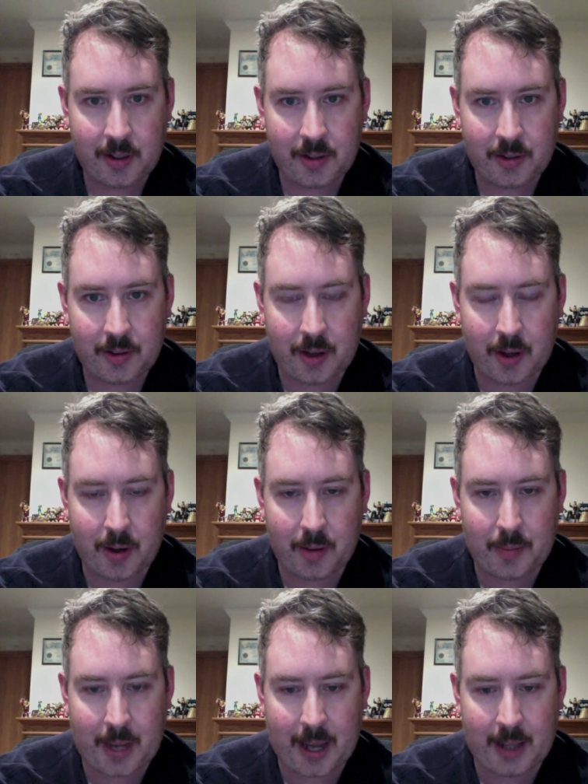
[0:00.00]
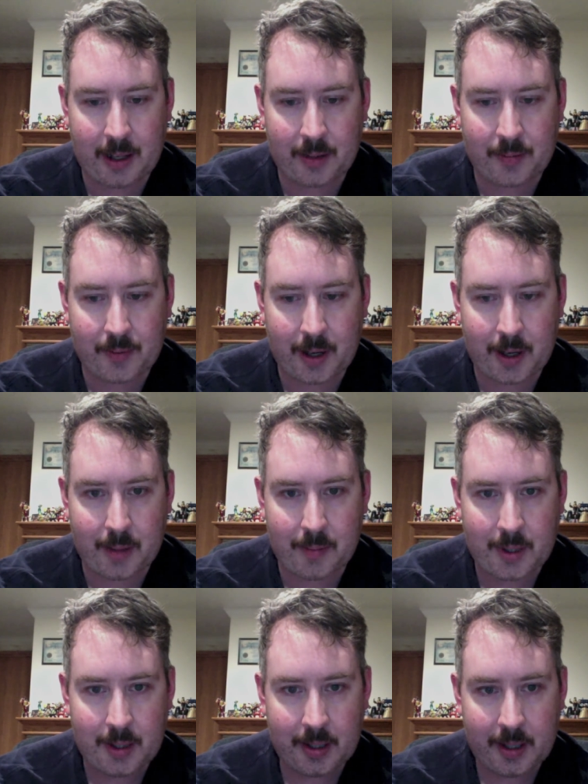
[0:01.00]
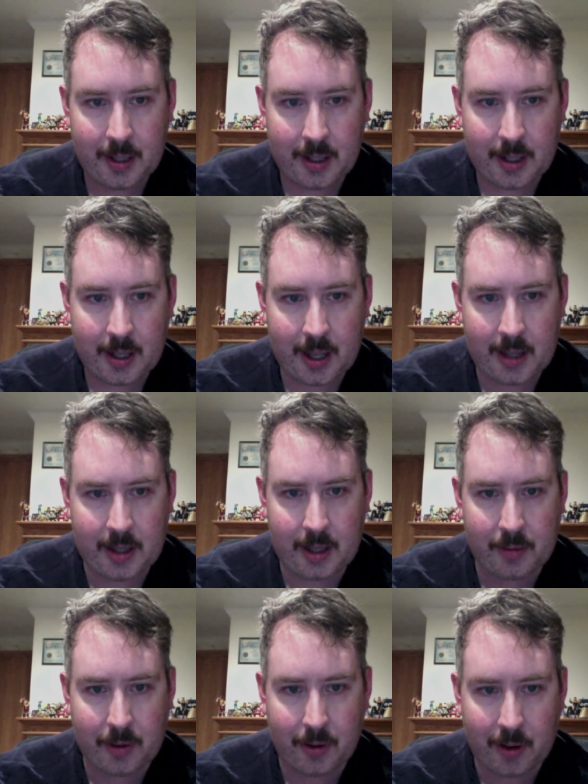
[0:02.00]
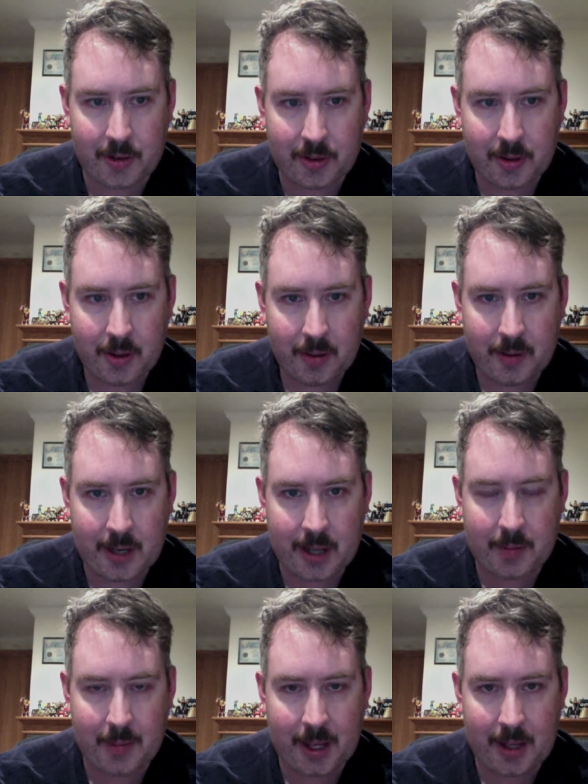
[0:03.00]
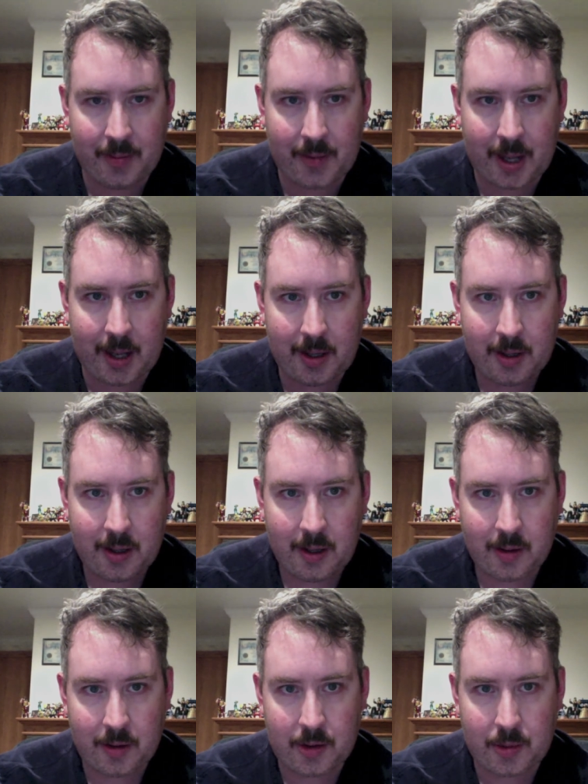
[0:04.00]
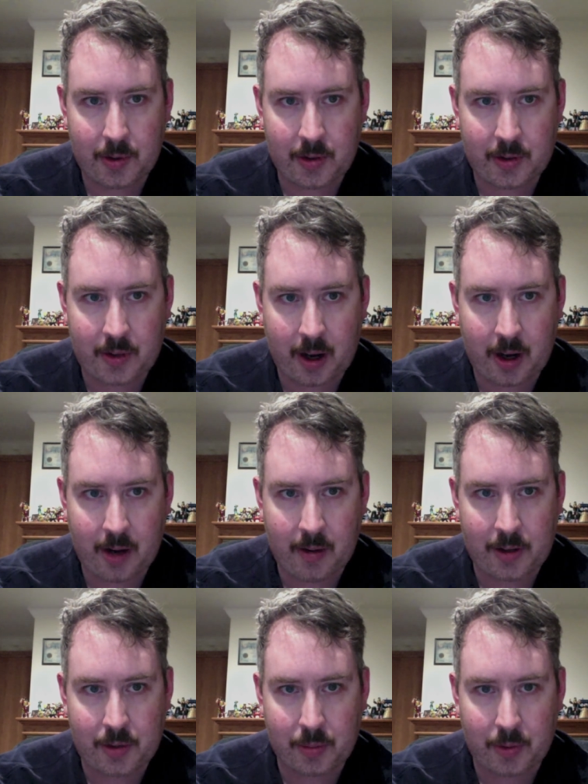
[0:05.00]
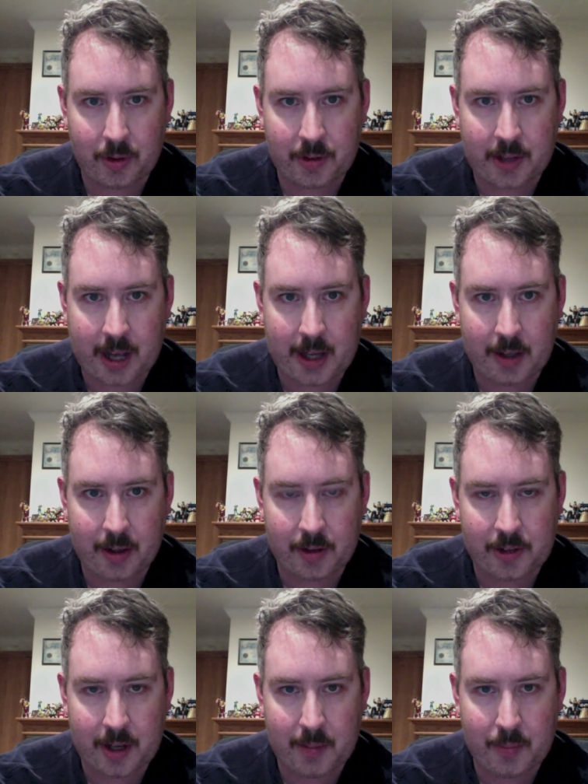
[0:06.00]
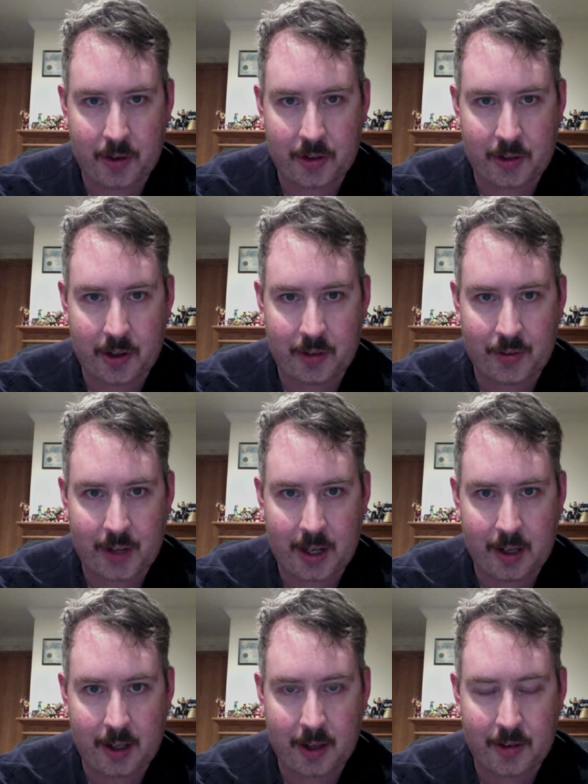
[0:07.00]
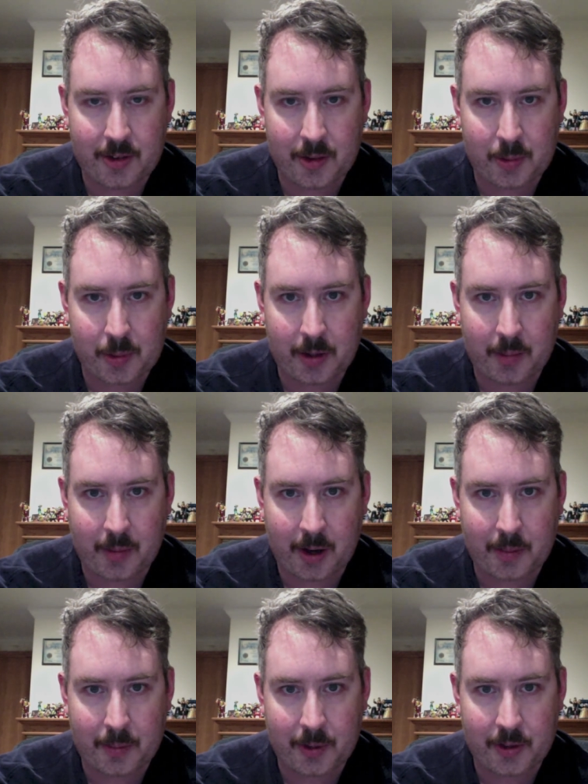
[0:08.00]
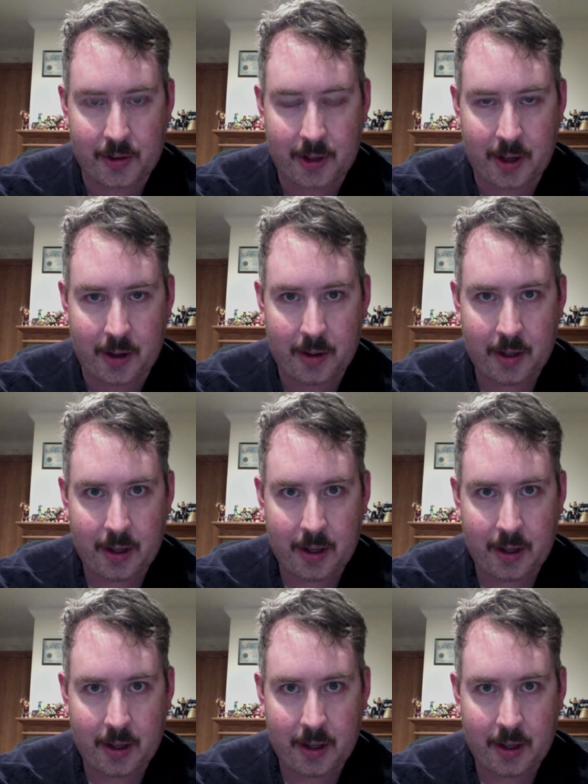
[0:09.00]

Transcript: So, bad luck for him. And then, of course, we had the main event, which was ROH World Title, Jay Briscoe defending against his brother Mark Briscoe.